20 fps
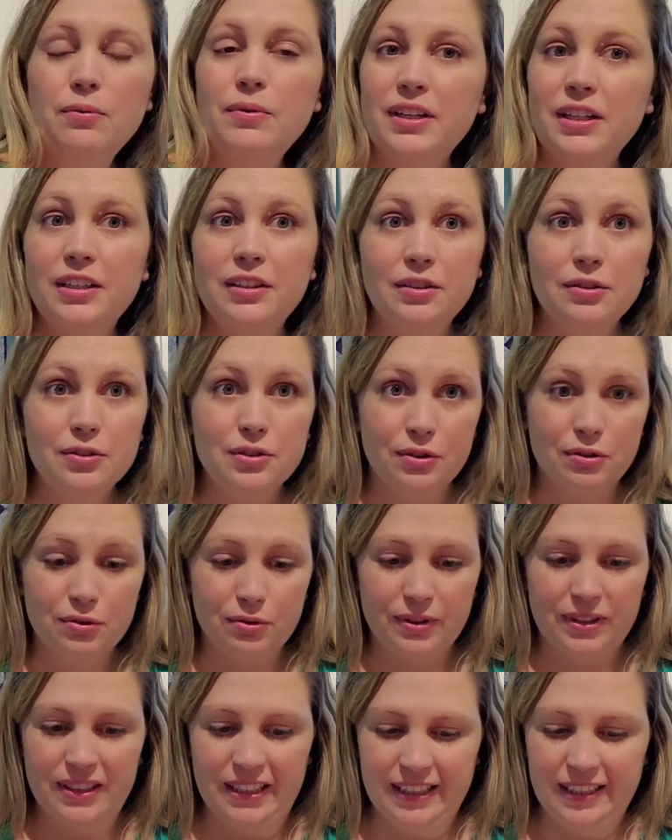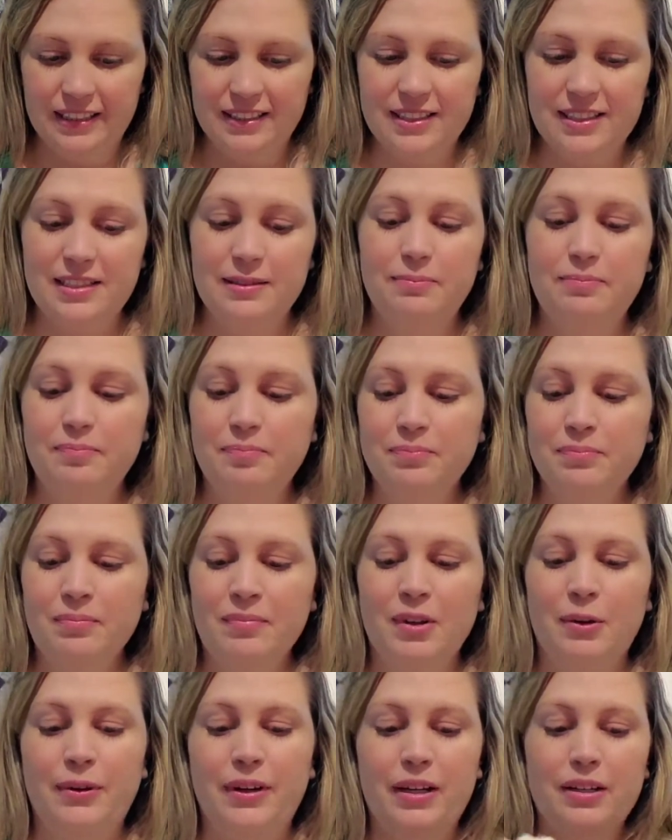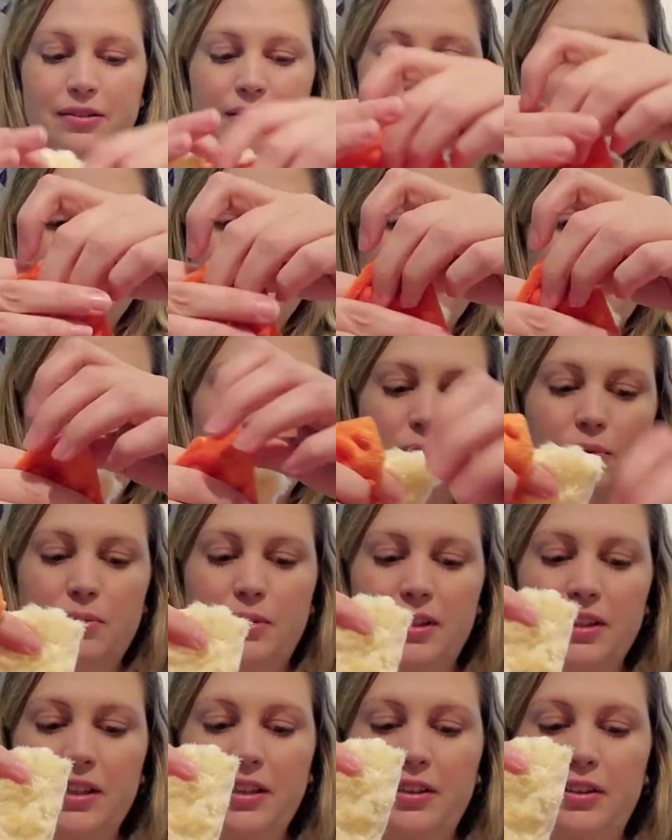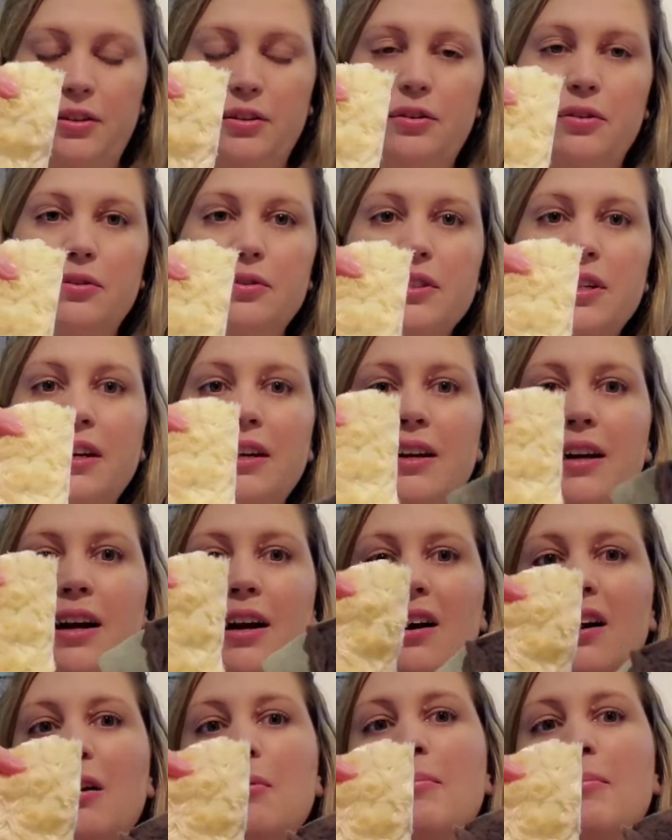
want to use acrylics. We also don't want to use our